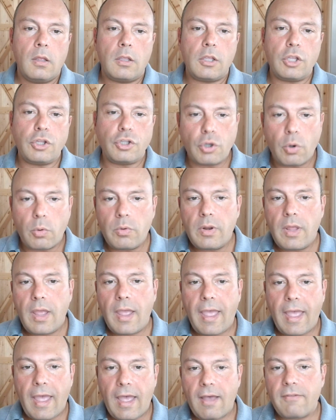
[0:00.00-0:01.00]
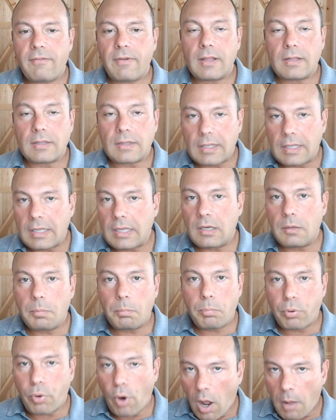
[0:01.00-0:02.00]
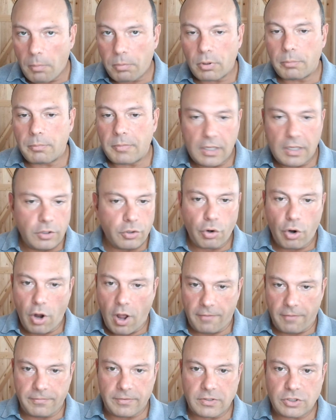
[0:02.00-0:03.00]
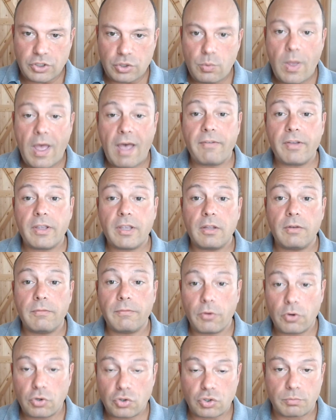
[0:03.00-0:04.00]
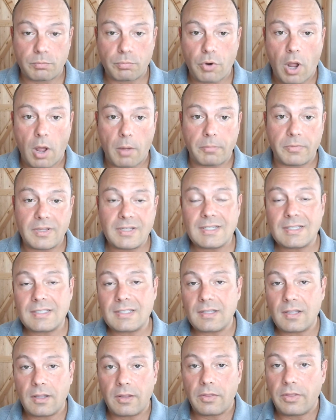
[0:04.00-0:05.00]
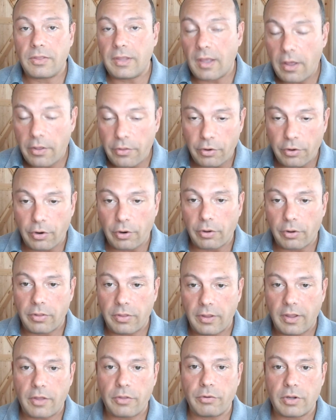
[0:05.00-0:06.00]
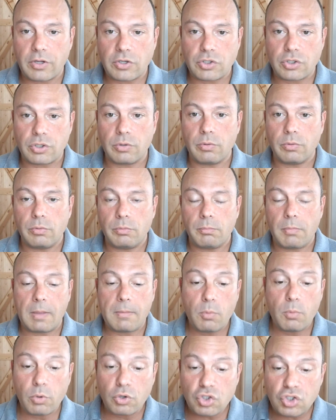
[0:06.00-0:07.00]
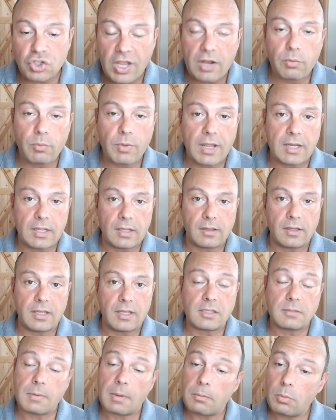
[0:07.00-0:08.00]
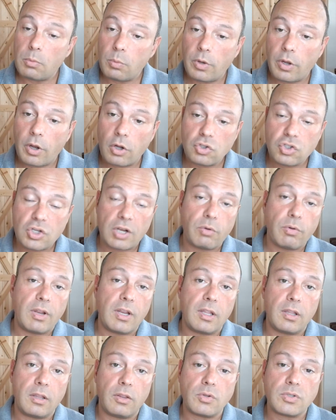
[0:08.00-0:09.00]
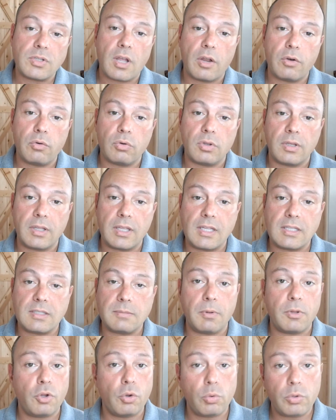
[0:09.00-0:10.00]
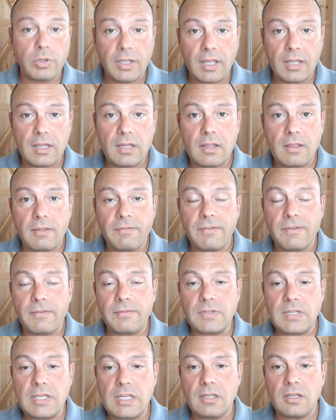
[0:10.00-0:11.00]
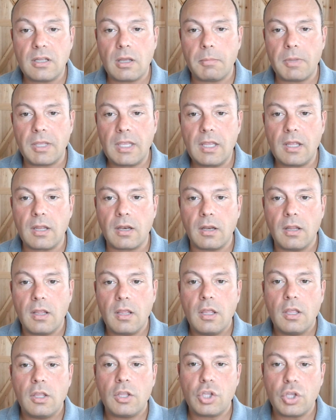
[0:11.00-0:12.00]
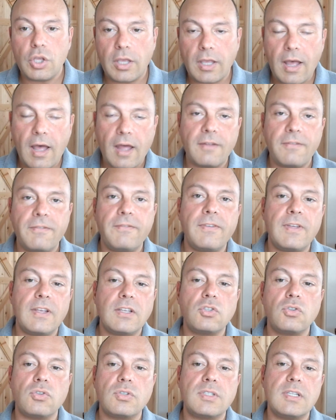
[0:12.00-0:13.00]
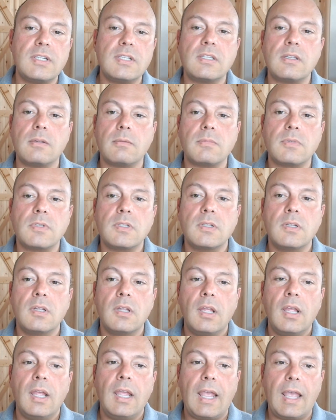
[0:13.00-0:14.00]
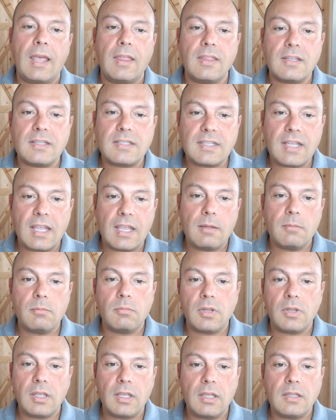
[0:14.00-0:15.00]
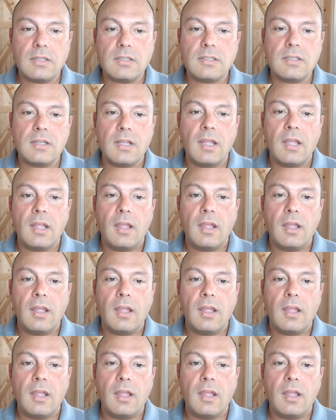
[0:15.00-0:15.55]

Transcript: You don't have a lead problem in your office. You have a conversion problem. This is the other issue. Maybe we're generating leads. Maybe we are generating those 100 leads, but you're only getting the 15 coming in. You got to fix your systems. And the same leads